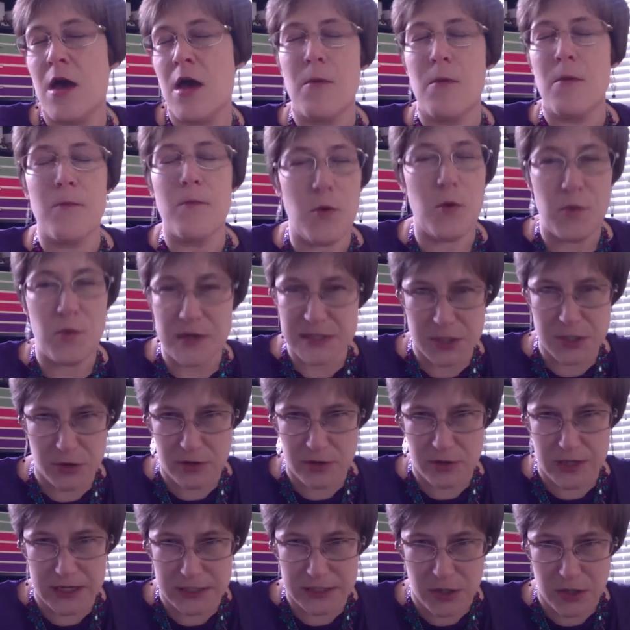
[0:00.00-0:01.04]
but we
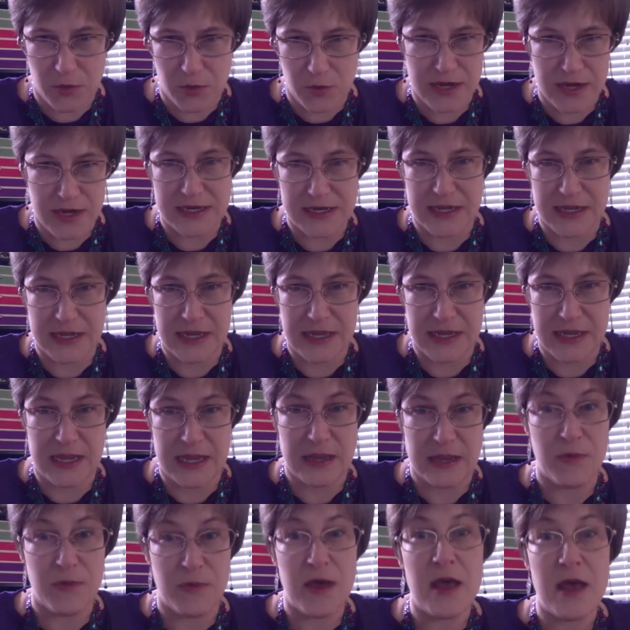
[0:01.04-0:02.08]
certainly don't need to keep,
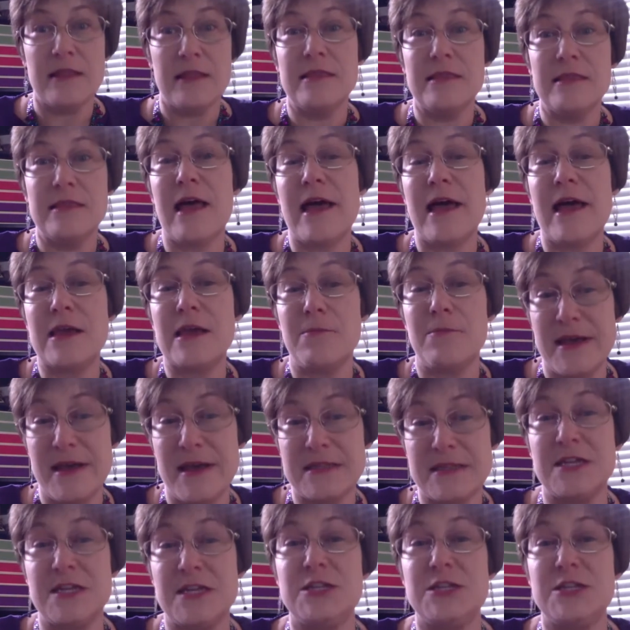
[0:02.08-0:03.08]
like a message